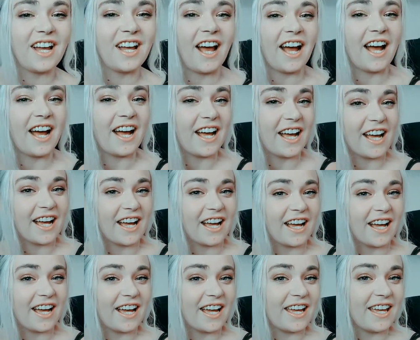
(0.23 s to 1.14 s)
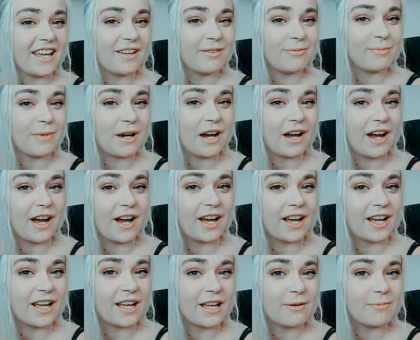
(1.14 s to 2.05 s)
Hi,
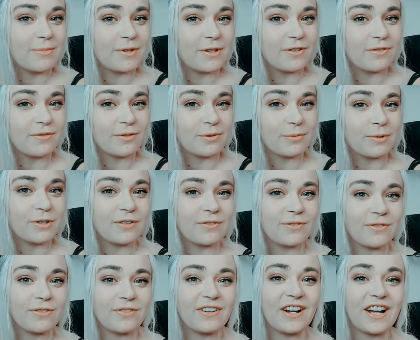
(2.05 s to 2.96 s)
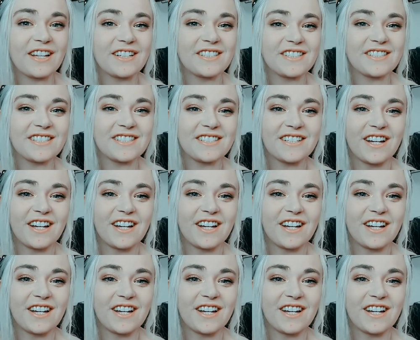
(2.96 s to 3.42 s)
my beautiful, beautiful friends.